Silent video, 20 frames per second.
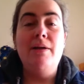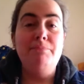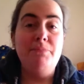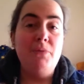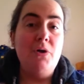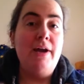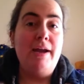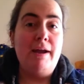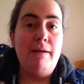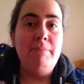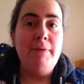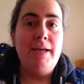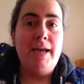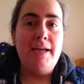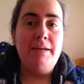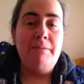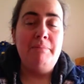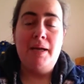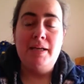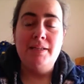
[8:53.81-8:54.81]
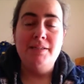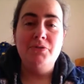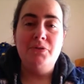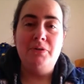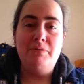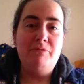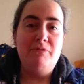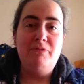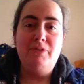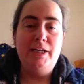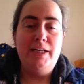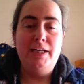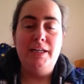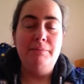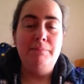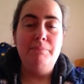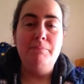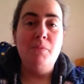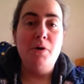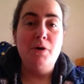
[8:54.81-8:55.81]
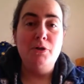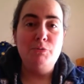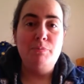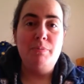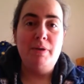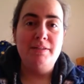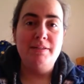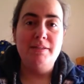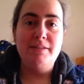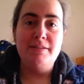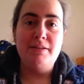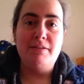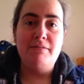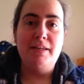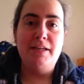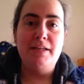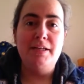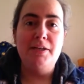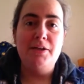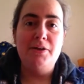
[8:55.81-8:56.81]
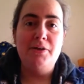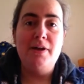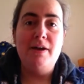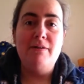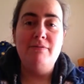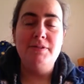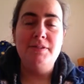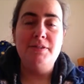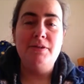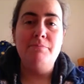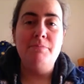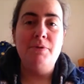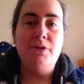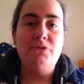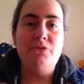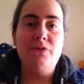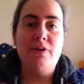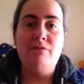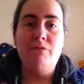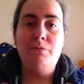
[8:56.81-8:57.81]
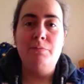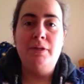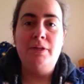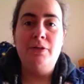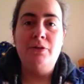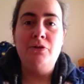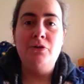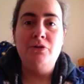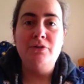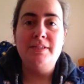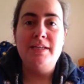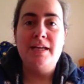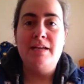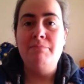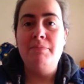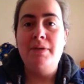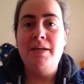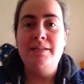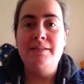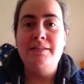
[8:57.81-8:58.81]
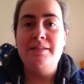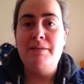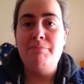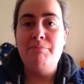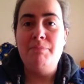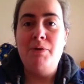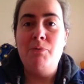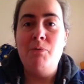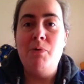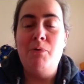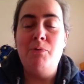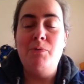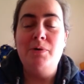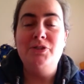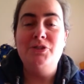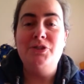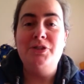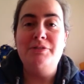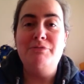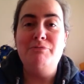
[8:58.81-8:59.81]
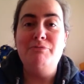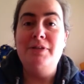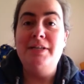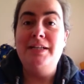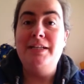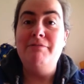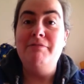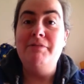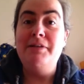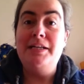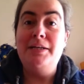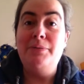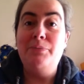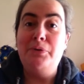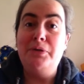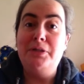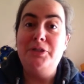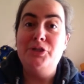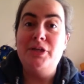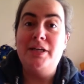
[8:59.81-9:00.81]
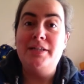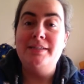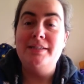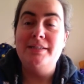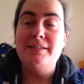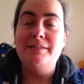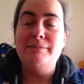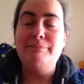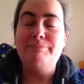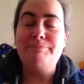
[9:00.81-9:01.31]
I am getting better. I'm feeling much better. So thank you ever so much for everybody who contact me and send me well wishes. Really, really appreciate it.